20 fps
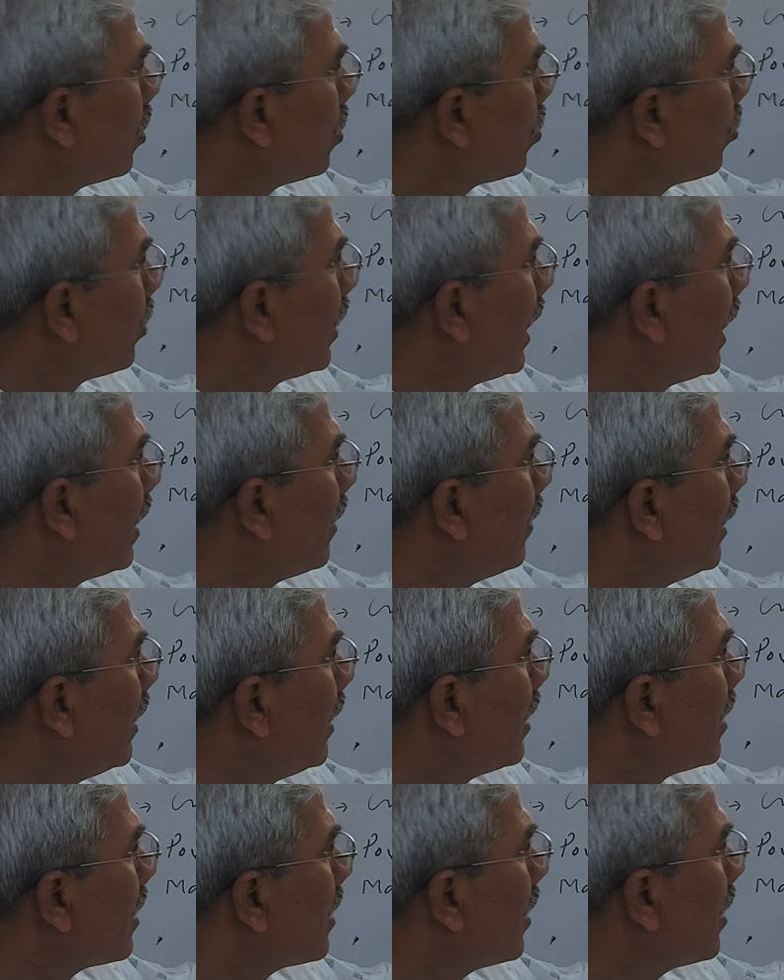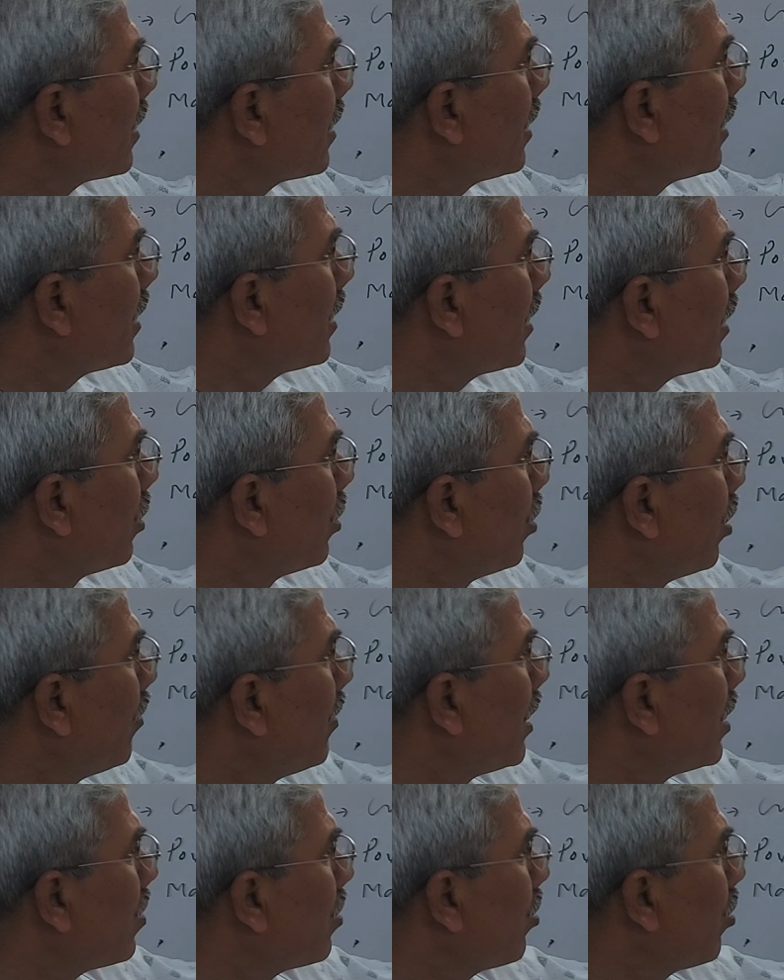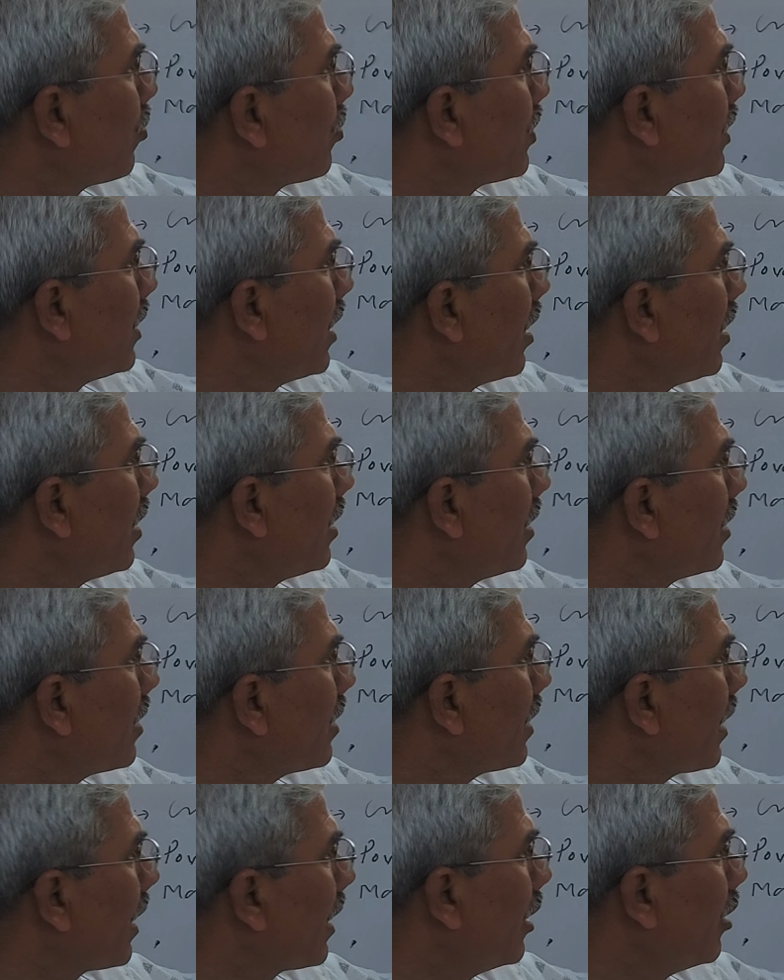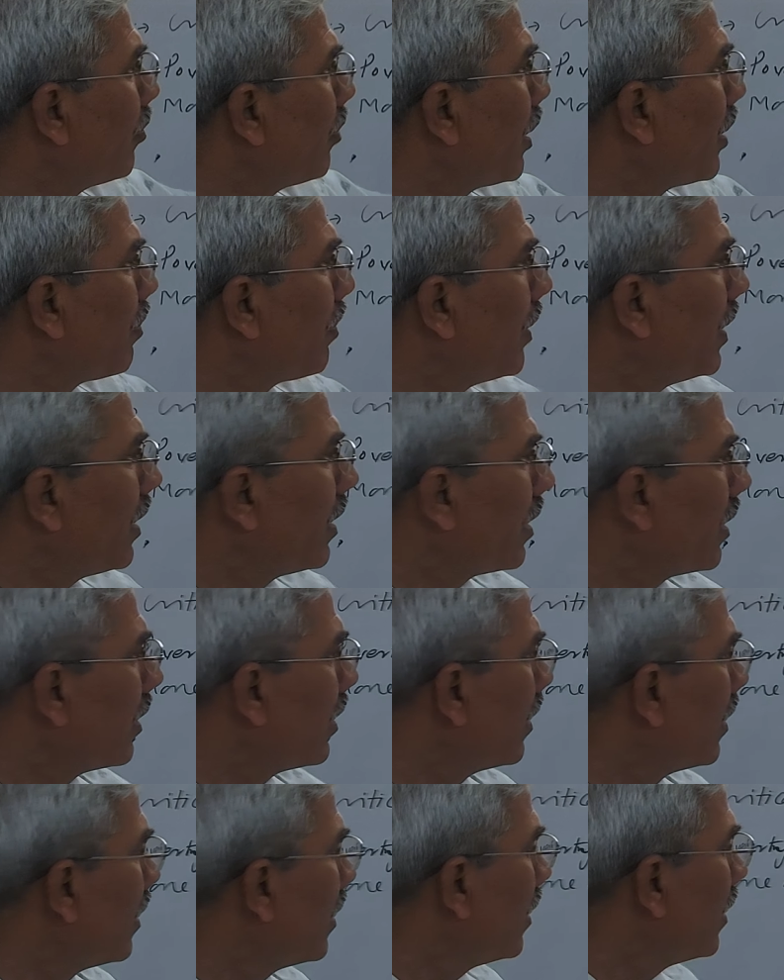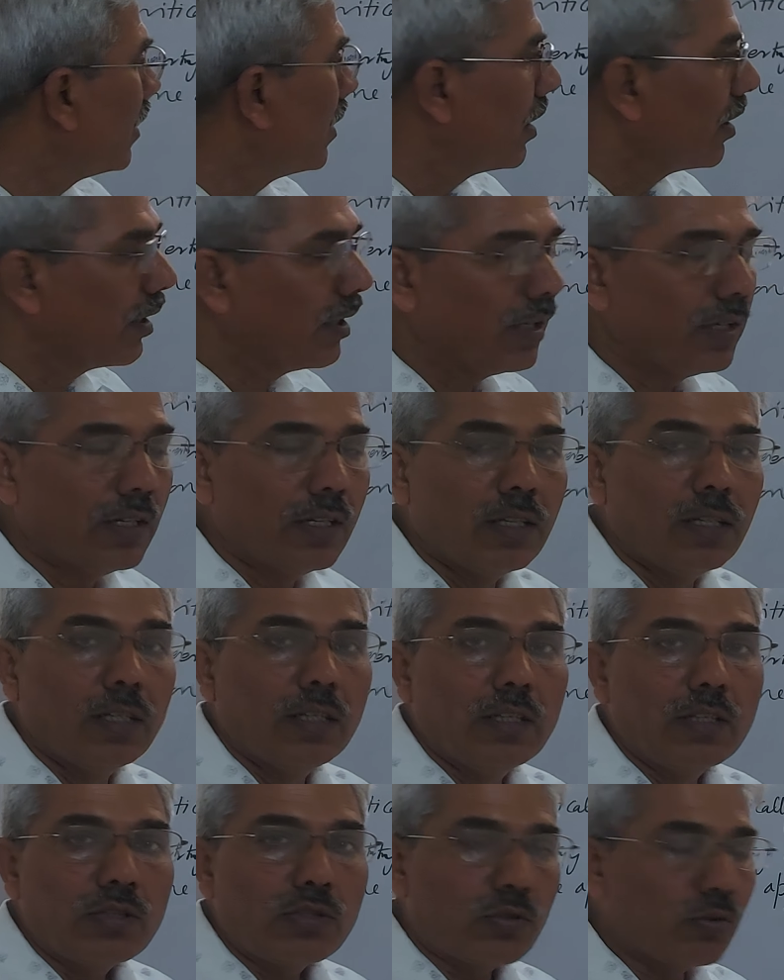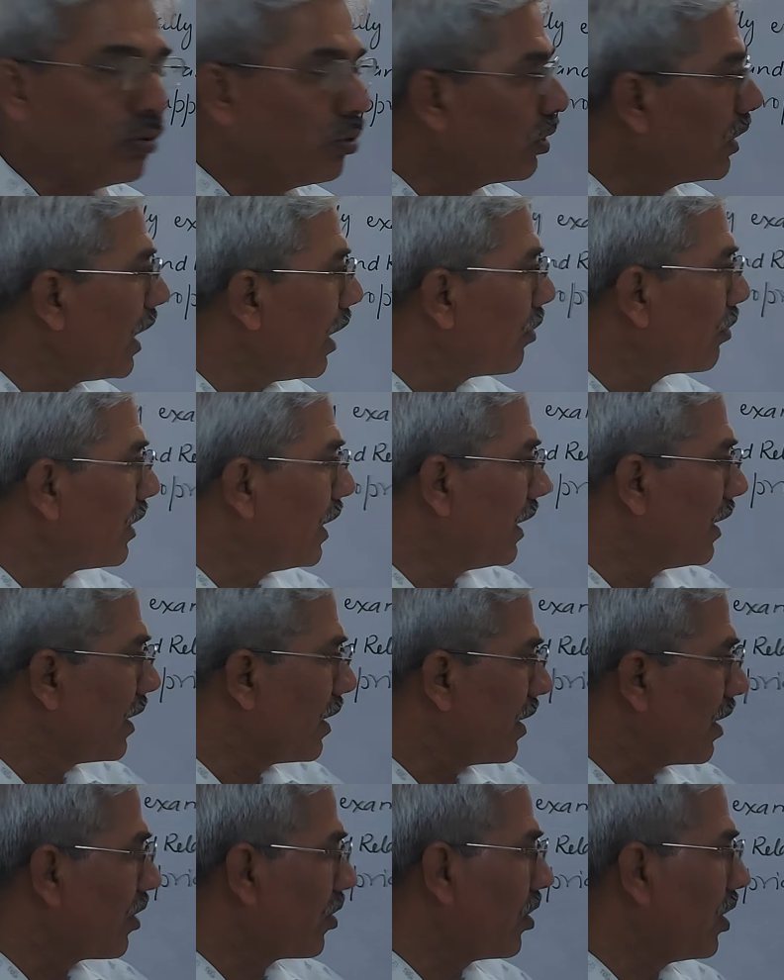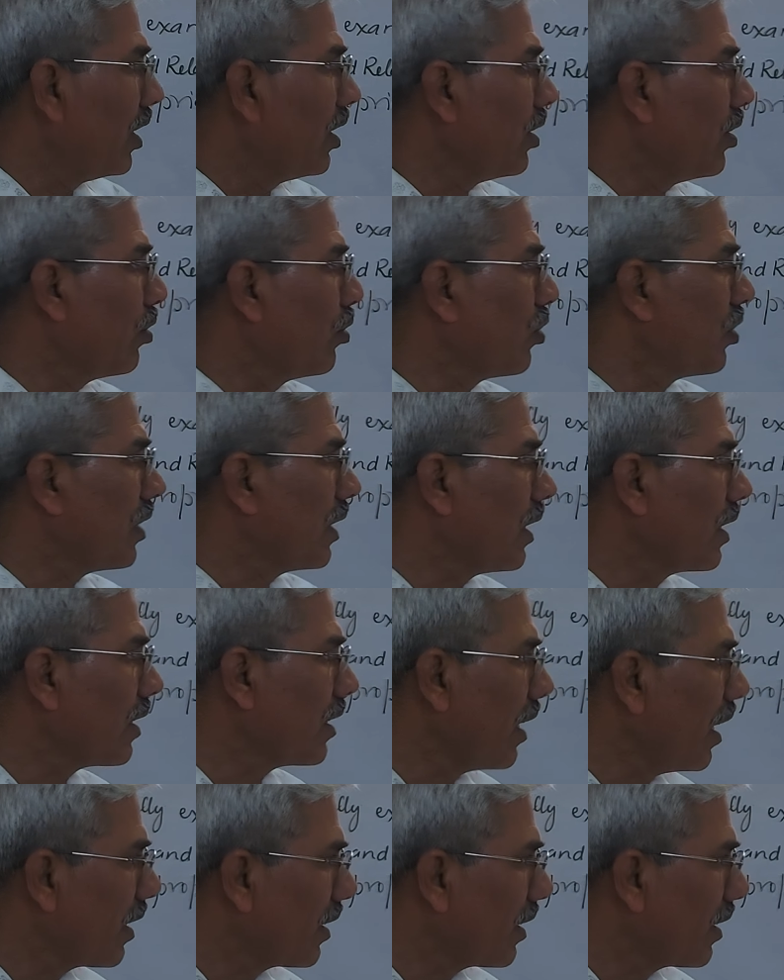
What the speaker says: today I will discuss this economics optional second paper 2016 questions